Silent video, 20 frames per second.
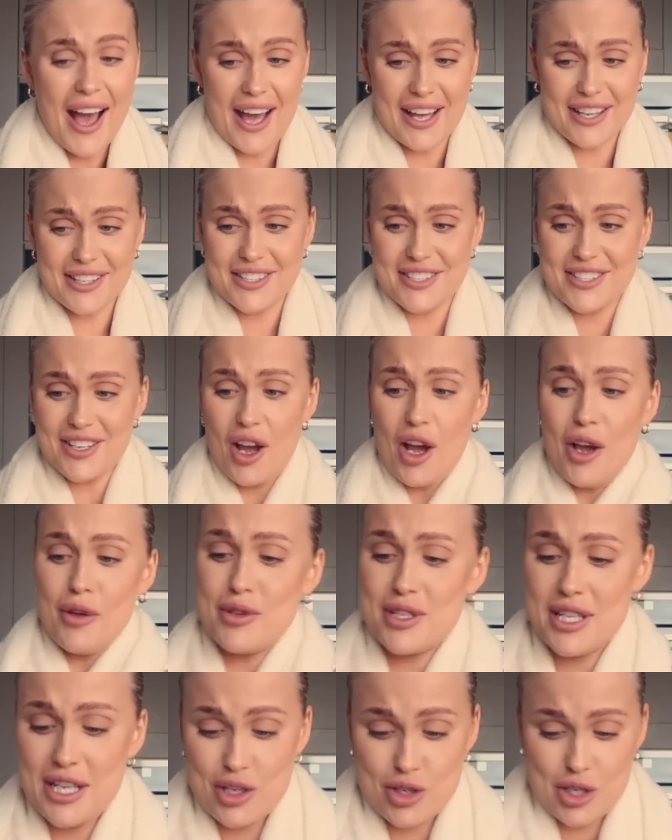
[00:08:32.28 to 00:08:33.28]
and I
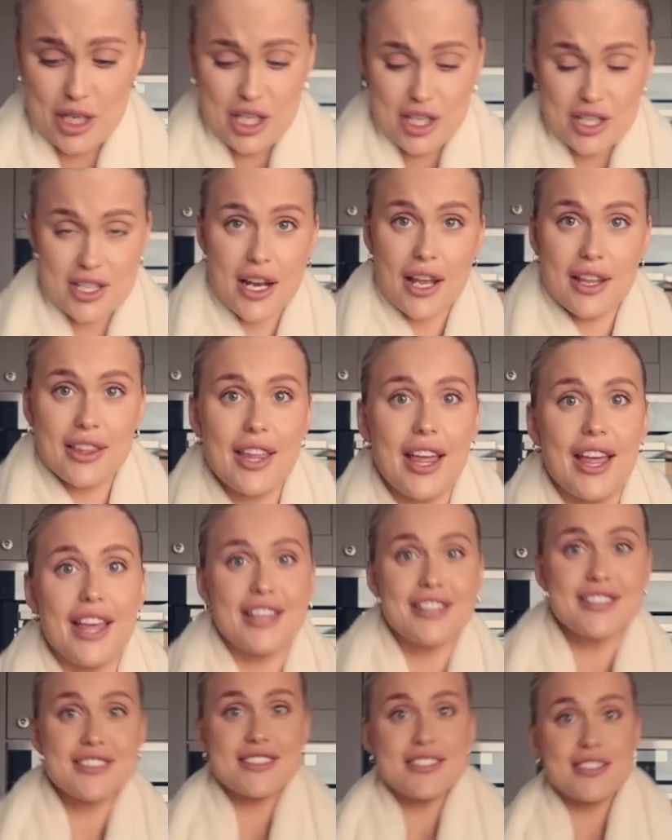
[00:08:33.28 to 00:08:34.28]
was literally just like
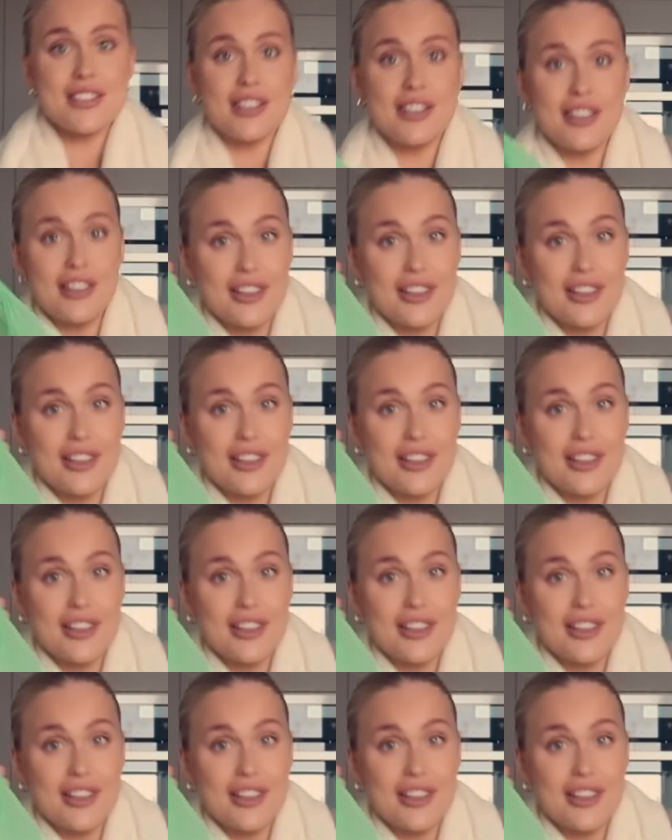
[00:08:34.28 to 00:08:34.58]
this